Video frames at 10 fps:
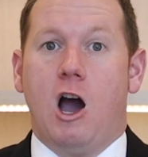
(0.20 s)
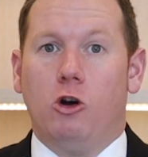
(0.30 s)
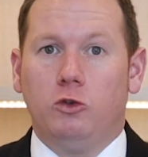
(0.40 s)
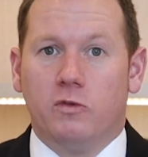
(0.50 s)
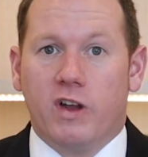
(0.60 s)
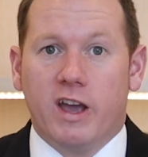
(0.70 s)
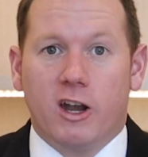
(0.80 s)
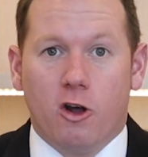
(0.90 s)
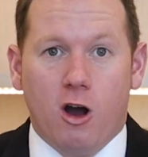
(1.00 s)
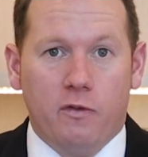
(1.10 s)
How to write
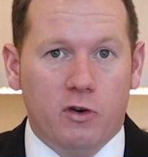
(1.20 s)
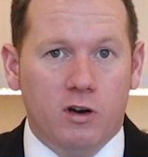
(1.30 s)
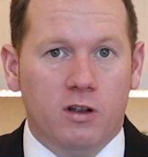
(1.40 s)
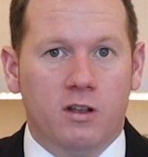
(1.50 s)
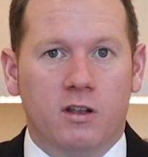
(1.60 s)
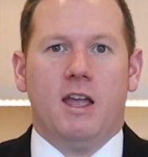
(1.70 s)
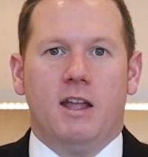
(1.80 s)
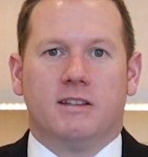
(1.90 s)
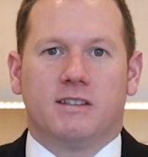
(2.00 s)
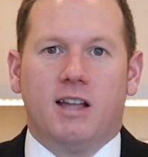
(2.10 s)
an offer?
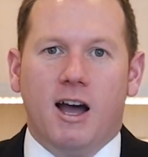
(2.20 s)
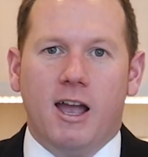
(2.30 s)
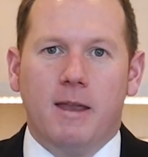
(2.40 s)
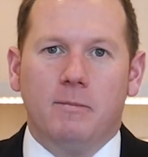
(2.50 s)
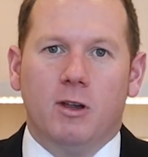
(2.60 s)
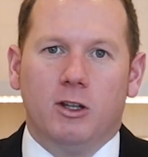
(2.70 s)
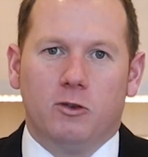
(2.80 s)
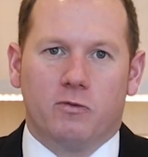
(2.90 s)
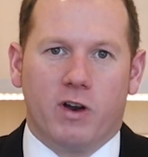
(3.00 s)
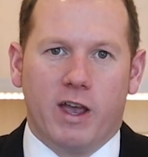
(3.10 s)
It's time
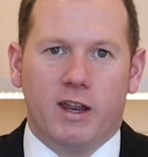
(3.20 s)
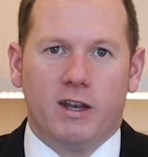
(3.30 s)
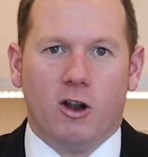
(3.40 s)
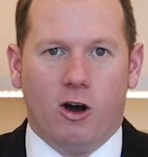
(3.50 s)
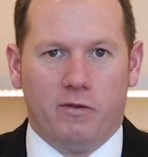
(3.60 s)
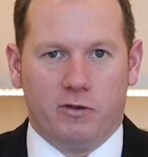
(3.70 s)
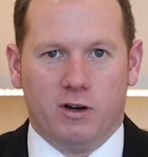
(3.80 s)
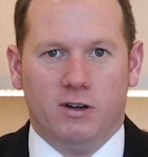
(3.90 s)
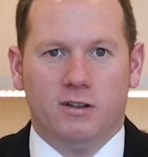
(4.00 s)
to write an offer.